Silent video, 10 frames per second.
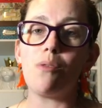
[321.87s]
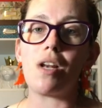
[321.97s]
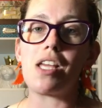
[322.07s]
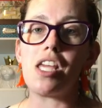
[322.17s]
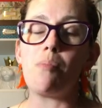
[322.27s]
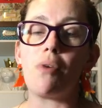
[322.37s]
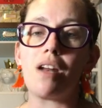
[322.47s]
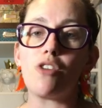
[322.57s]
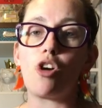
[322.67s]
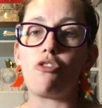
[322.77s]
You want to keep
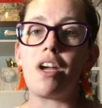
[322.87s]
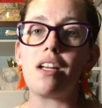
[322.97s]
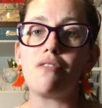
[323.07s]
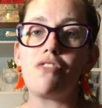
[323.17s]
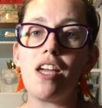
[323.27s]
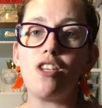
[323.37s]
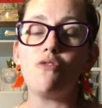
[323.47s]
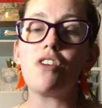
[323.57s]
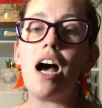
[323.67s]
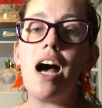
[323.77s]
whatever creative thing
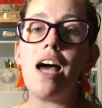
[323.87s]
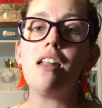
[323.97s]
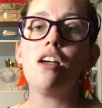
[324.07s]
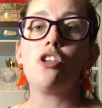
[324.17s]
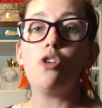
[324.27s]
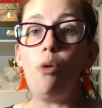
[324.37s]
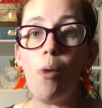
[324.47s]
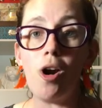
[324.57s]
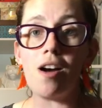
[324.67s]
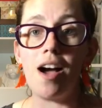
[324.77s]
you've got, you'll
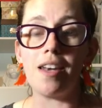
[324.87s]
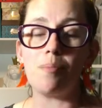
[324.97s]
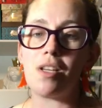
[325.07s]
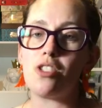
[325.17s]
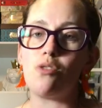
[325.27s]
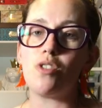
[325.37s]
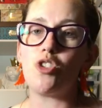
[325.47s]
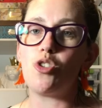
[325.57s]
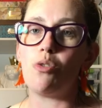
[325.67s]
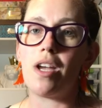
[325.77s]
work on it because you
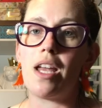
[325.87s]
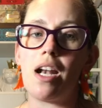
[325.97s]
enjoy it.